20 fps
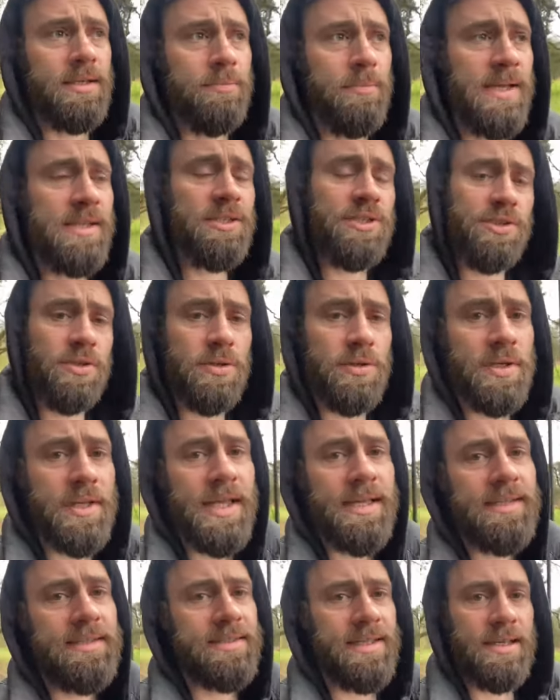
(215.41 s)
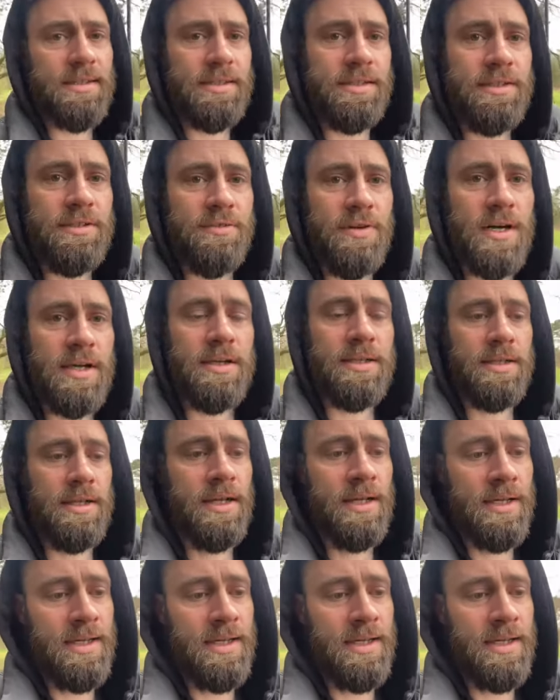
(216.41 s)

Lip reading: Make sure you get your technique right.